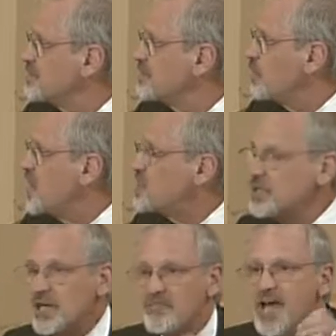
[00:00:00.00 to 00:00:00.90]
it. We
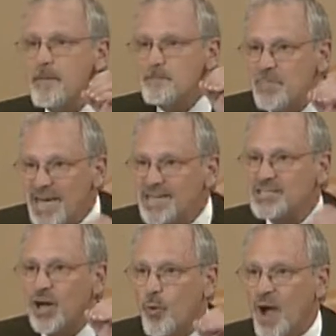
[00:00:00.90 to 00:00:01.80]
could have
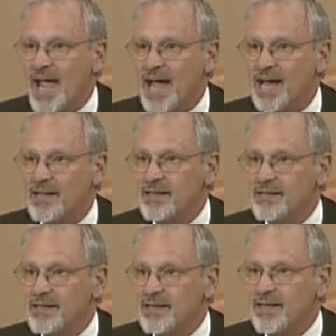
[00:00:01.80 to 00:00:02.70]
picked away at it.
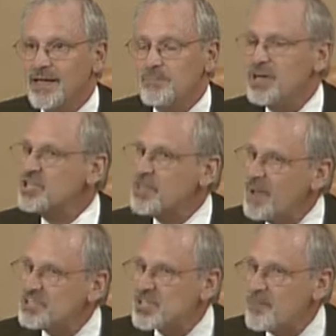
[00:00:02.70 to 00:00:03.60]
But to the
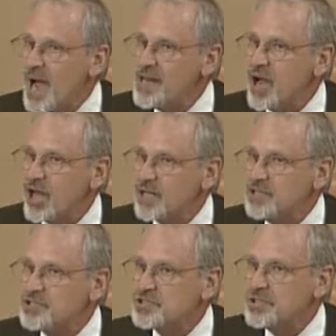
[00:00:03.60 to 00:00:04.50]
best of my
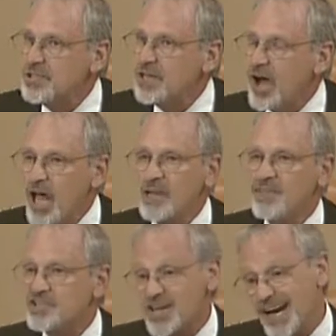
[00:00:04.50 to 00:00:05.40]
knowledge, all
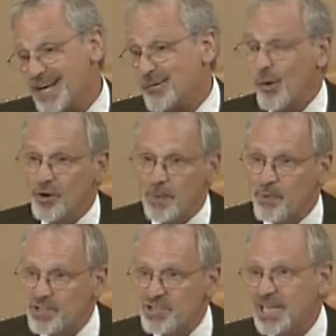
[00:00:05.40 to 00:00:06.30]
of us kind of rolled
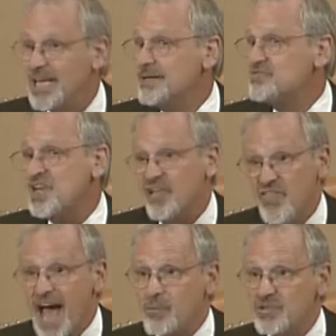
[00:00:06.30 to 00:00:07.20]
up our sleeves.
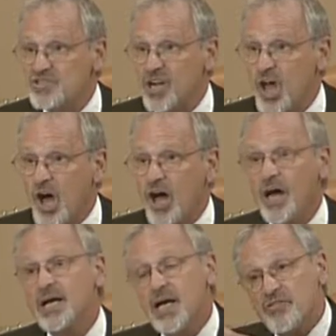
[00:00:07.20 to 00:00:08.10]
That was the
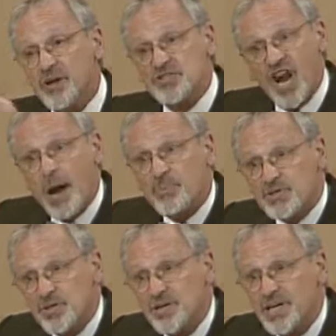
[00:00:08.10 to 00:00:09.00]
law. There's an
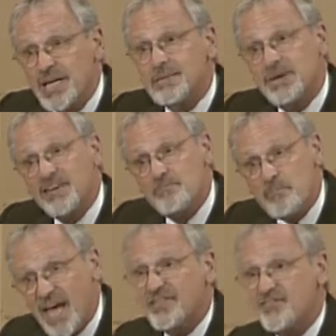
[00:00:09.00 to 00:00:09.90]
opportunity to give
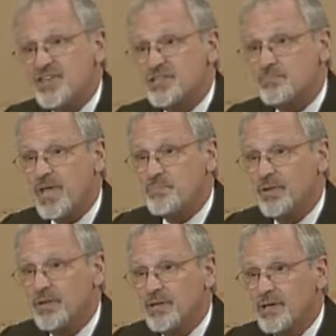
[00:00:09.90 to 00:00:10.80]
benefit to
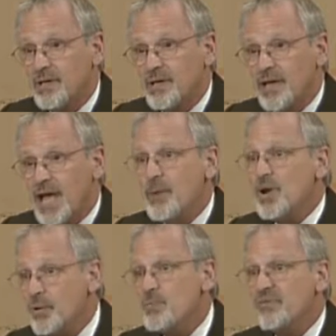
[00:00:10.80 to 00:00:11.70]
people, and
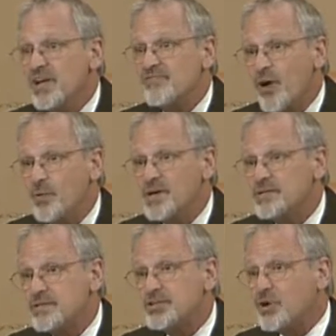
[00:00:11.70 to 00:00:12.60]
we were moving forward
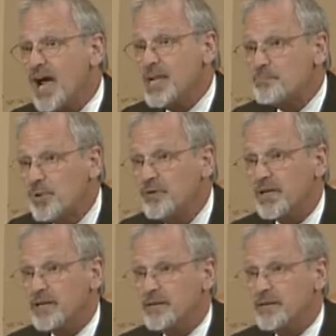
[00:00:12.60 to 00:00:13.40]
to try and improve